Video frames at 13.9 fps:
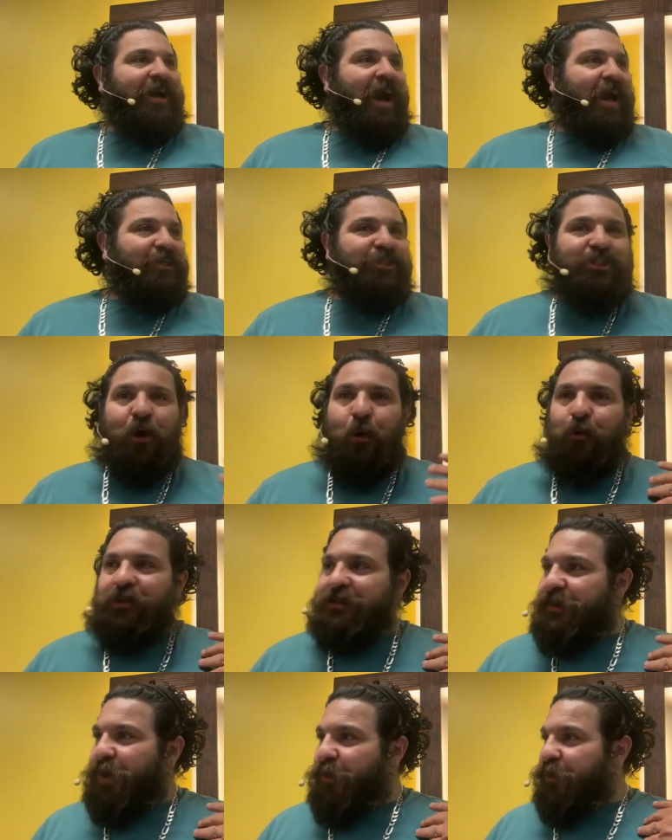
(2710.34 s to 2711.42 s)
God
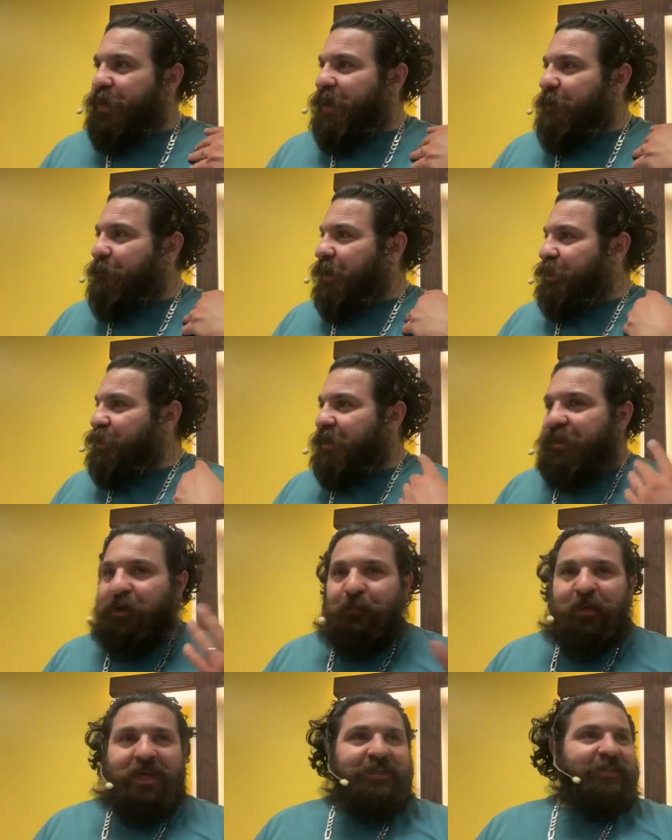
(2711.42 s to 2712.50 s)
chose me over you bunch of
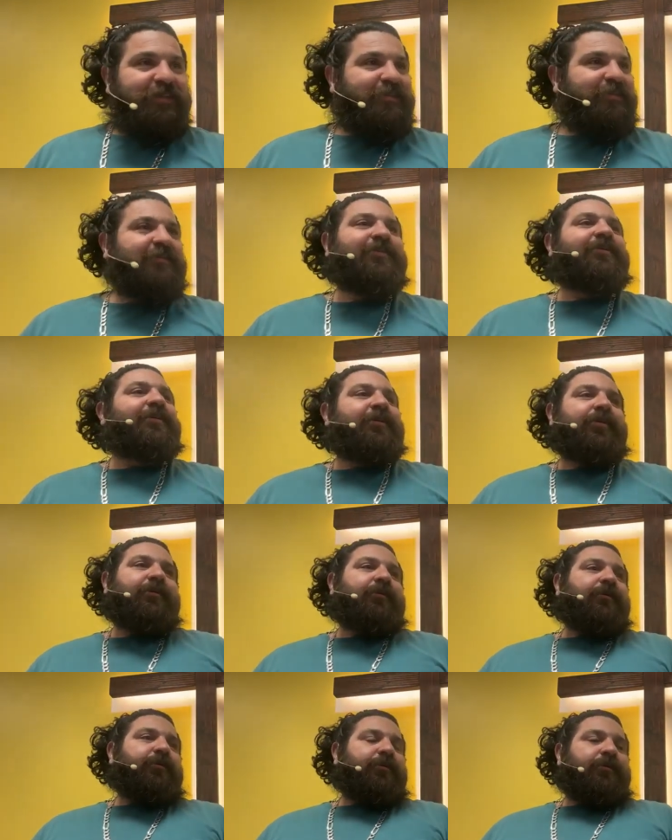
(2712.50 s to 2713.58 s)
little peasants.
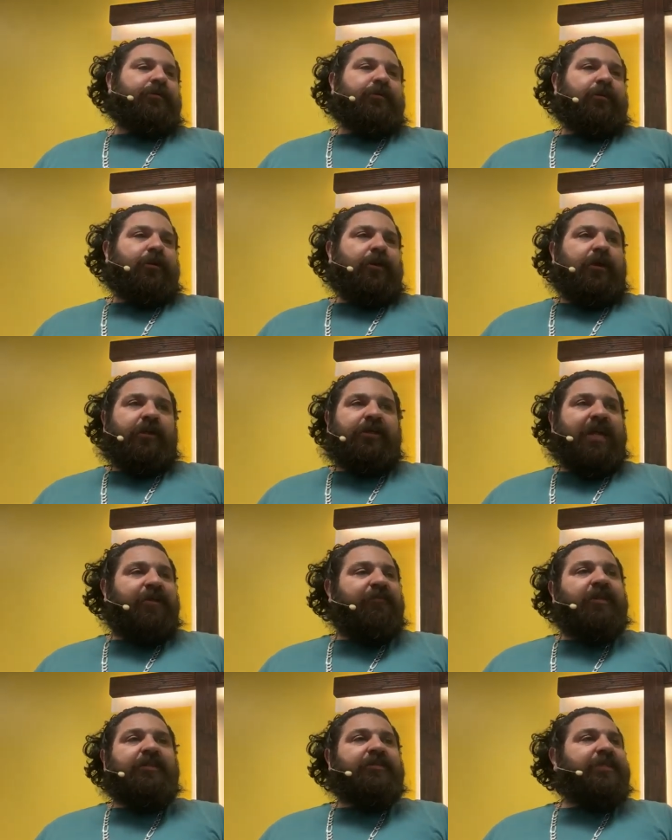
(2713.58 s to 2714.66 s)

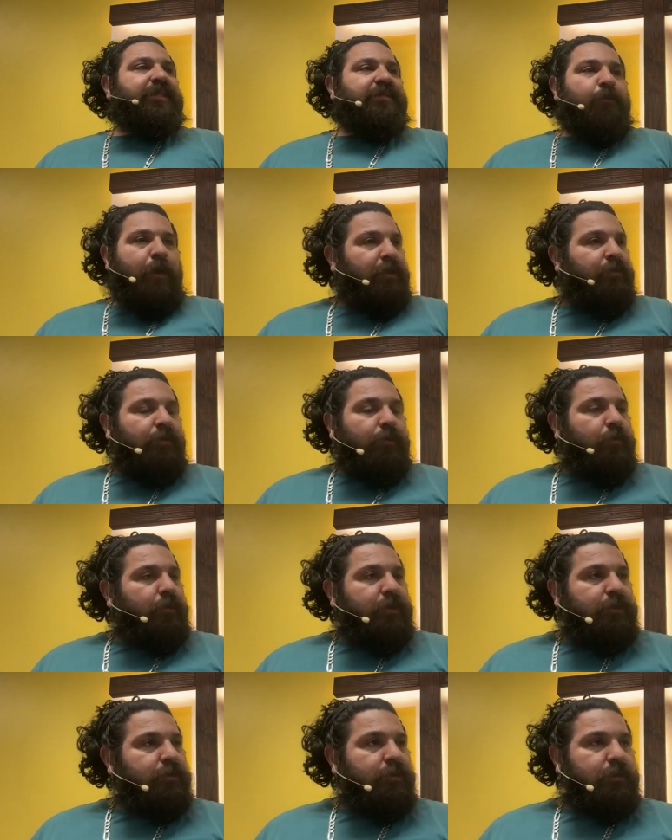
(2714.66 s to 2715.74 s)
David is dismayed though.
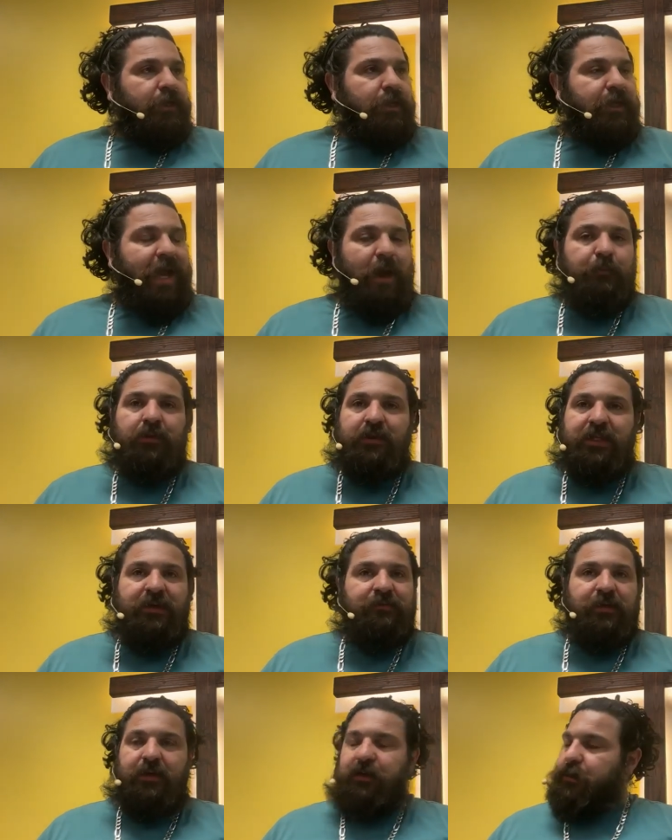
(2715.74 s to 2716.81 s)
He's he can't
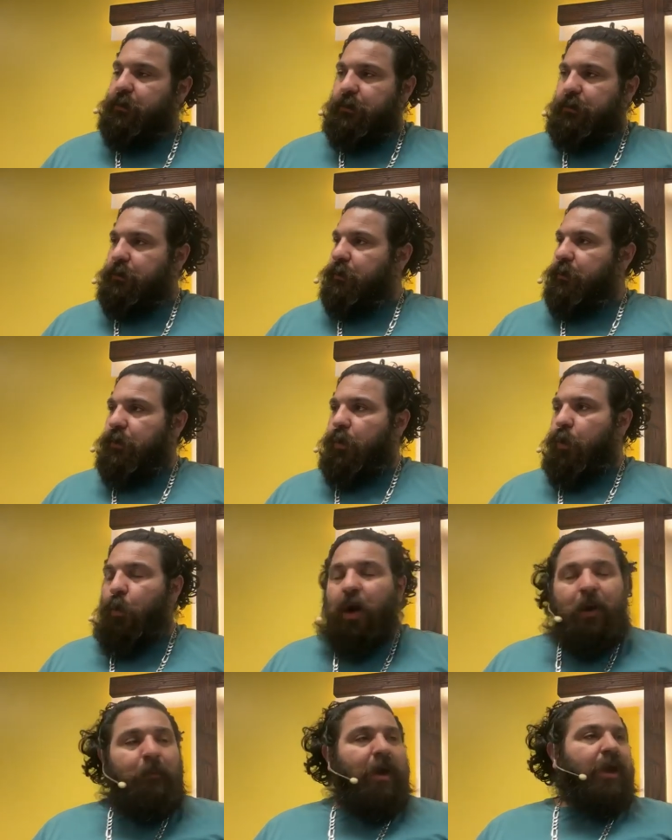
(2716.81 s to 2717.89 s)
believe it.
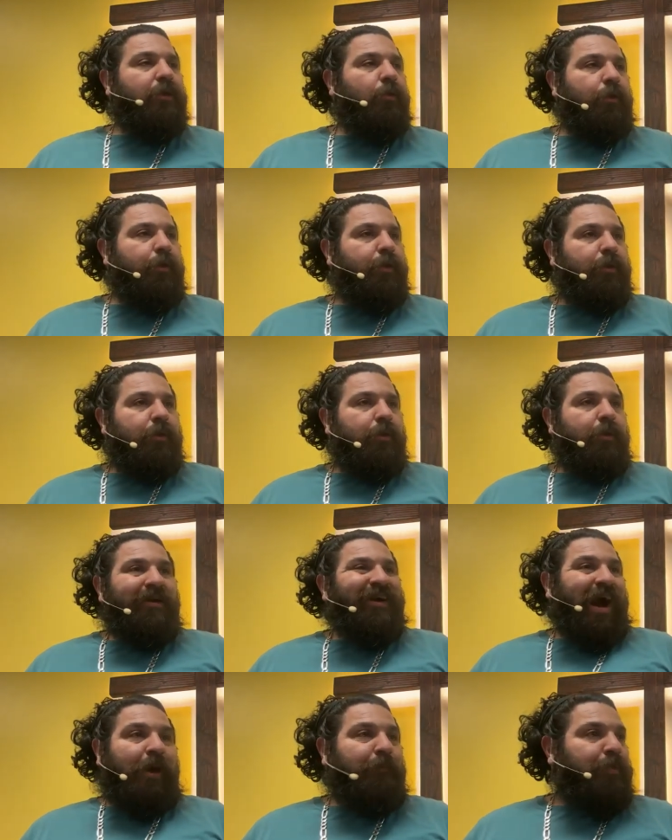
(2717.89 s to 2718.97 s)
Who am I, Lord?
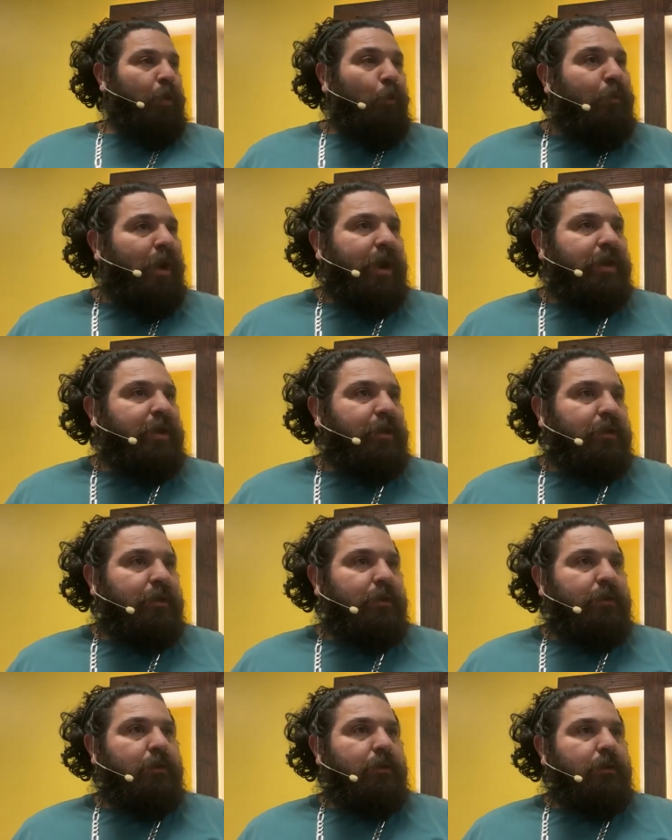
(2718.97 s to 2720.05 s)
I'm nobody.
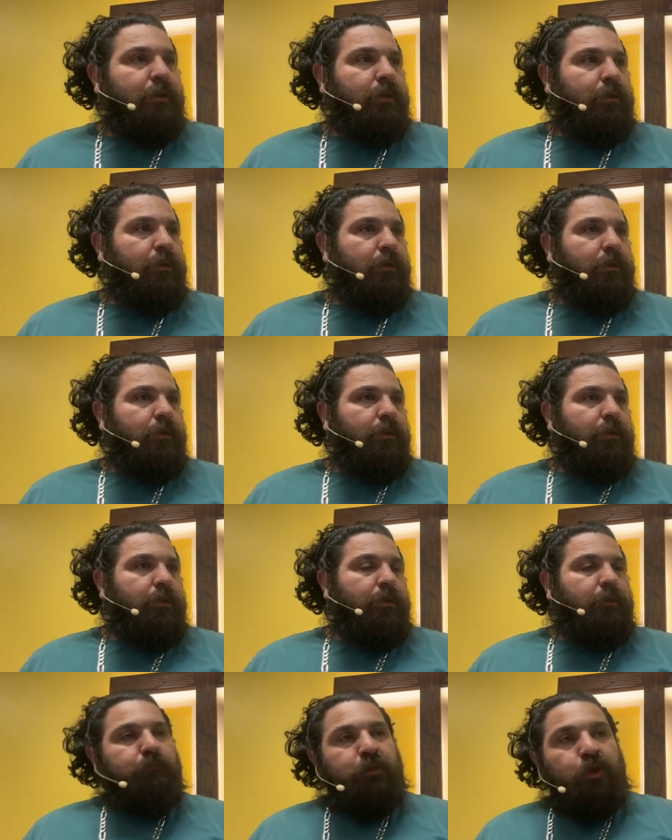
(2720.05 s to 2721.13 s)

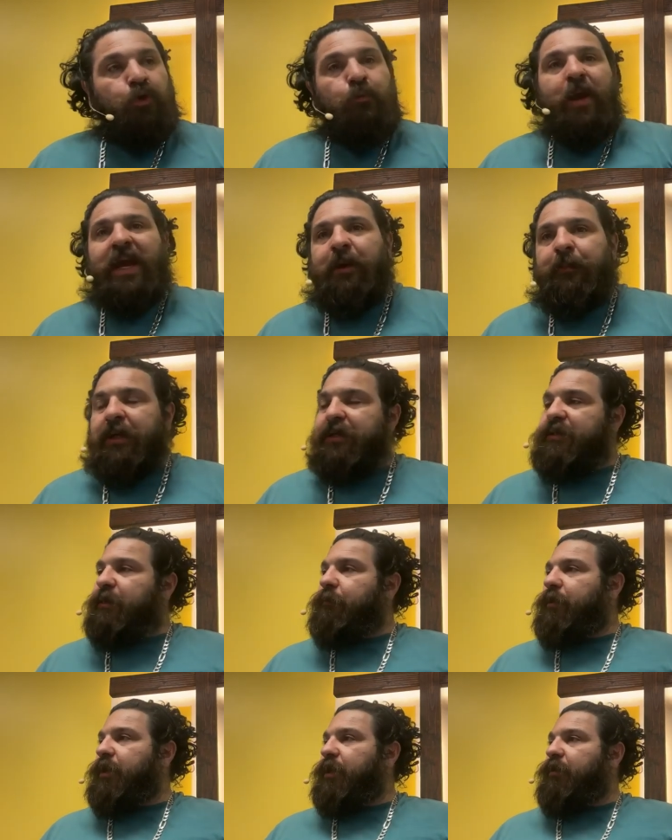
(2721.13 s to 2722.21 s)
You make me a
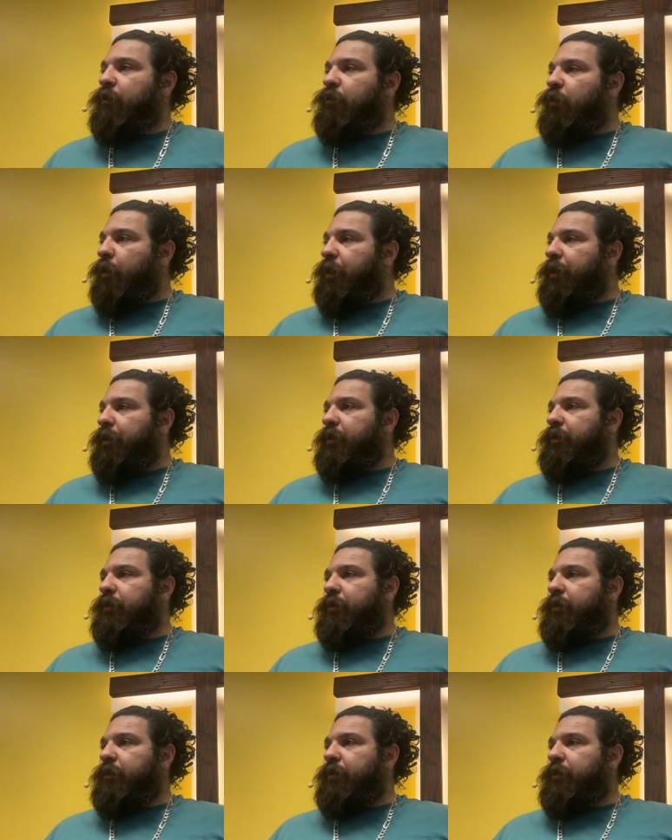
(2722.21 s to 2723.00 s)
somebody though, Lord.